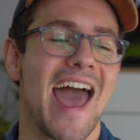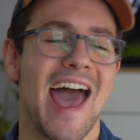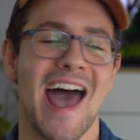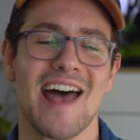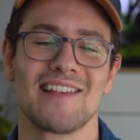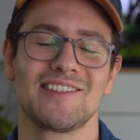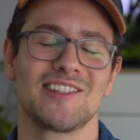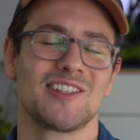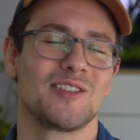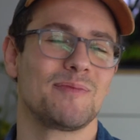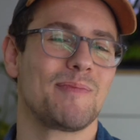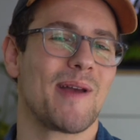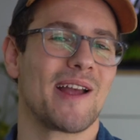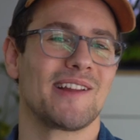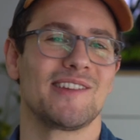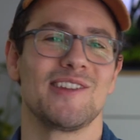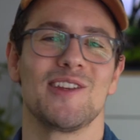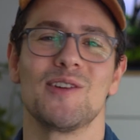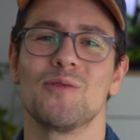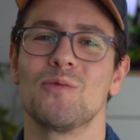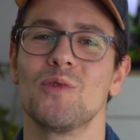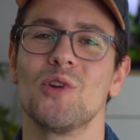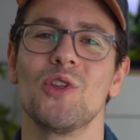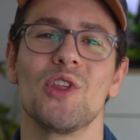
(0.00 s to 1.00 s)
as
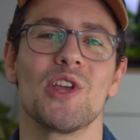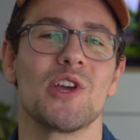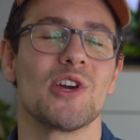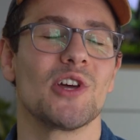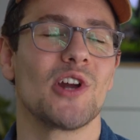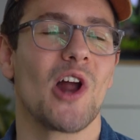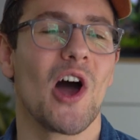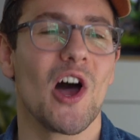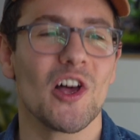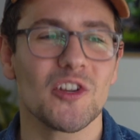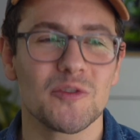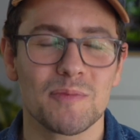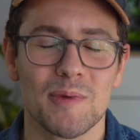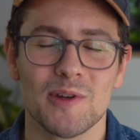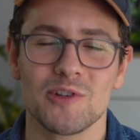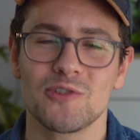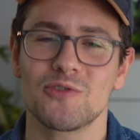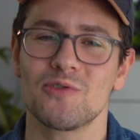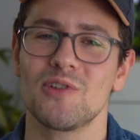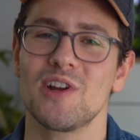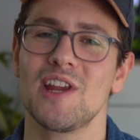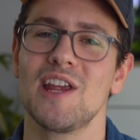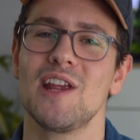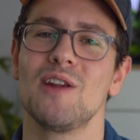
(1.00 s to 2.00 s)
expected, really good
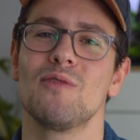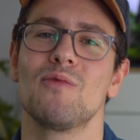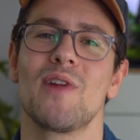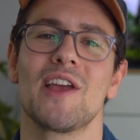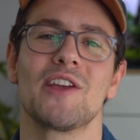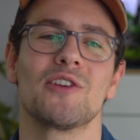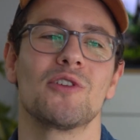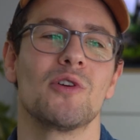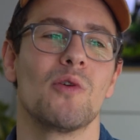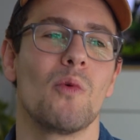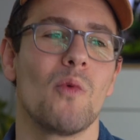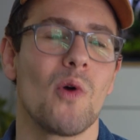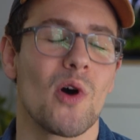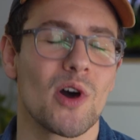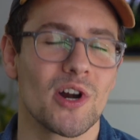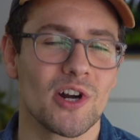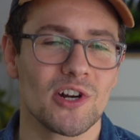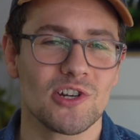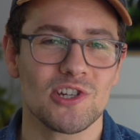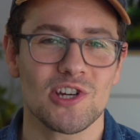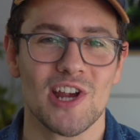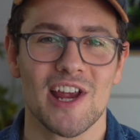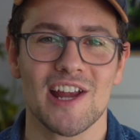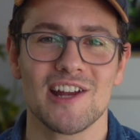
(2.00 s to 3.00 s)
husbandry, regular
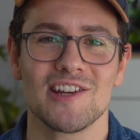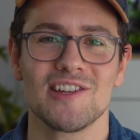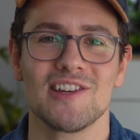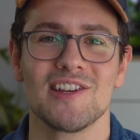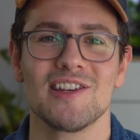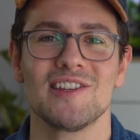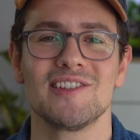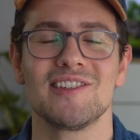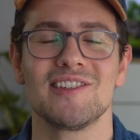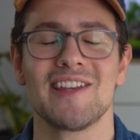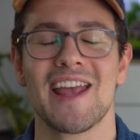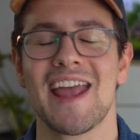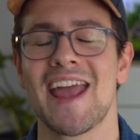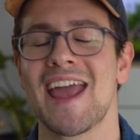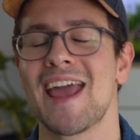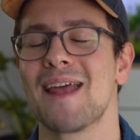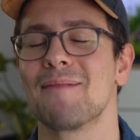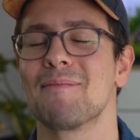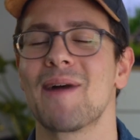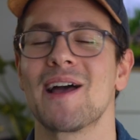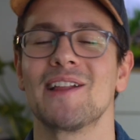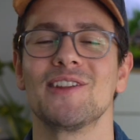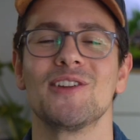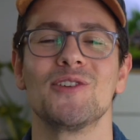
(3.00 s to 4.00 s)
water changes,
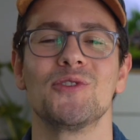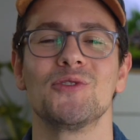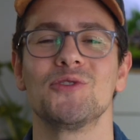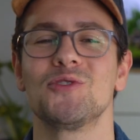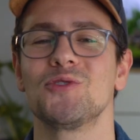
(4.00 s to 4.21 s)
and my little